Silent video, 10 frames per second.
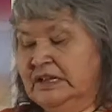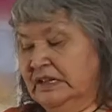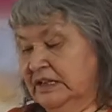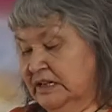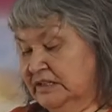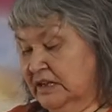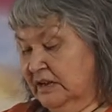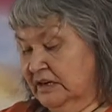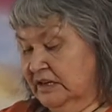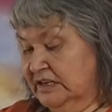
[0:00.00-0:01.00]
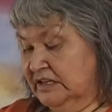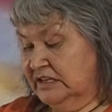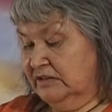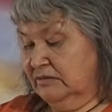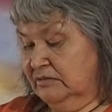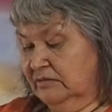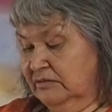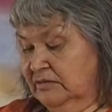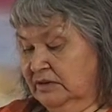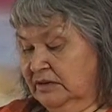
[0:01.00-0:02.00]
We can observe them working
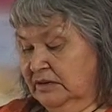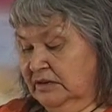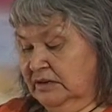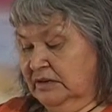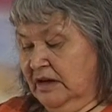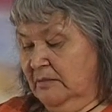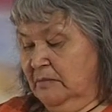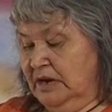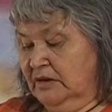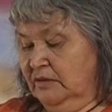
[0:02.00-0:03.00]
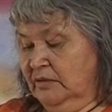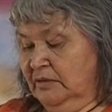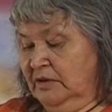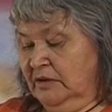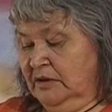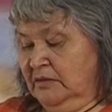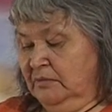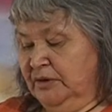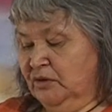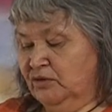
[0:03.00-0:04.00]
as board members or
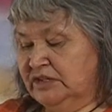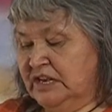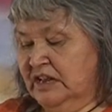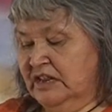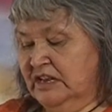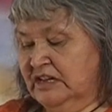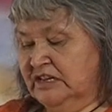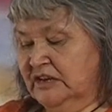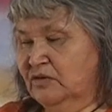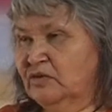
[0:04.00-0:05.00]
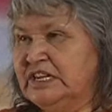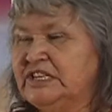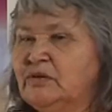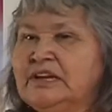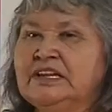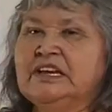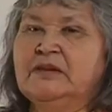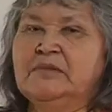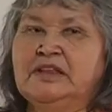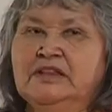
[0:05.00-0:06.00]
volunteering on community projects,